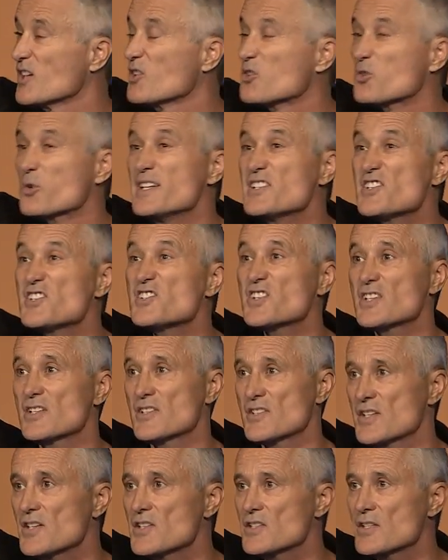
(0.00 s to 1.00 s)
increases
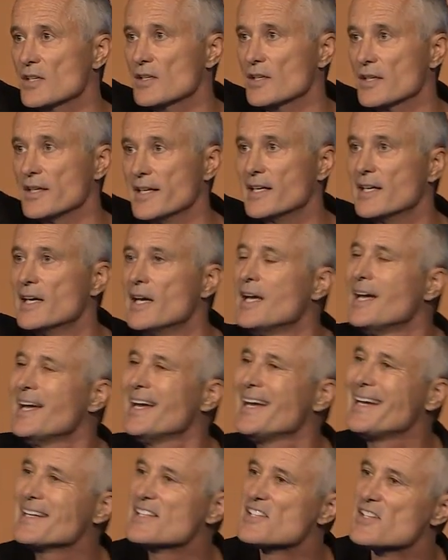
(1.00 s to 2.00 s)
consistently.
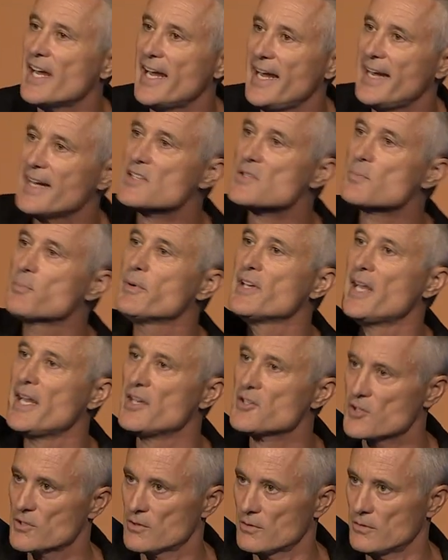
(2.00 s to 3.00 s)
It's
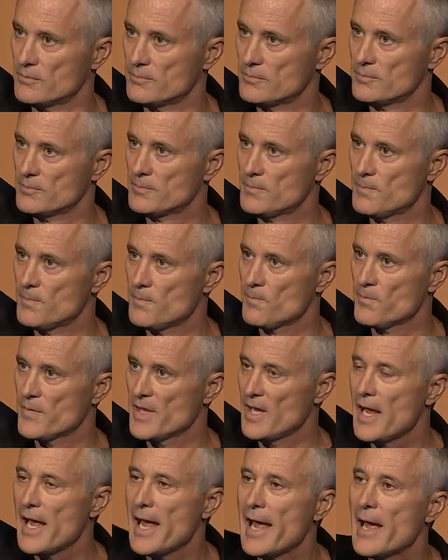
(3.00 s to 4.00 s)
exponential.
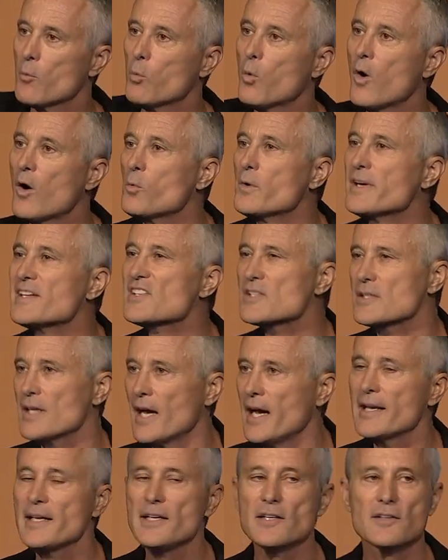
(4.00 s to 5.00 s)
And what we're
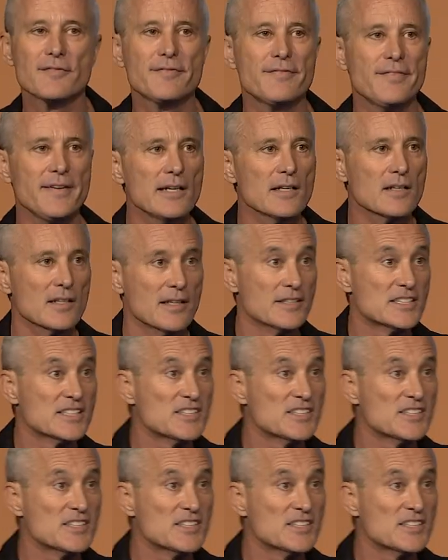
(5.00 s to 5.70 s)
starting to feel is